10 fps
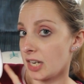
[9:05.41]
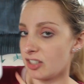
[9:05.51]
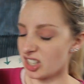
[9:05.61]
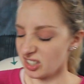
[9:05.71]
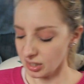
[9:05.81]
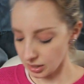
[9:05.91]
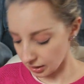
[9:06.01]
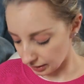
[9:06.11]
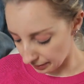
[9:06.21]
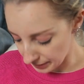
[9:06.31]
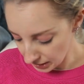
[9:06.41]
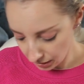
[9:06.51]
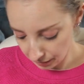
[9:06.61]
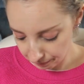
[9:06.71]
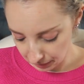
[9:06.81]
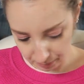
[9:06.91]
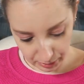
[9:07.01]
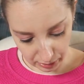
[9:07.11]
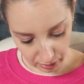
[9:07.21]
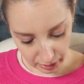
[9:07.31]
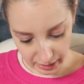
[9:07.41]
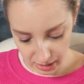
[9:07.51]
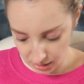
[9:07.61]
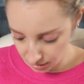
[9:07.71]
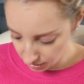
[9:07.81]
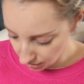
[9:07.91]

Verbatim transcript: It doesn't. Let me um, plug it in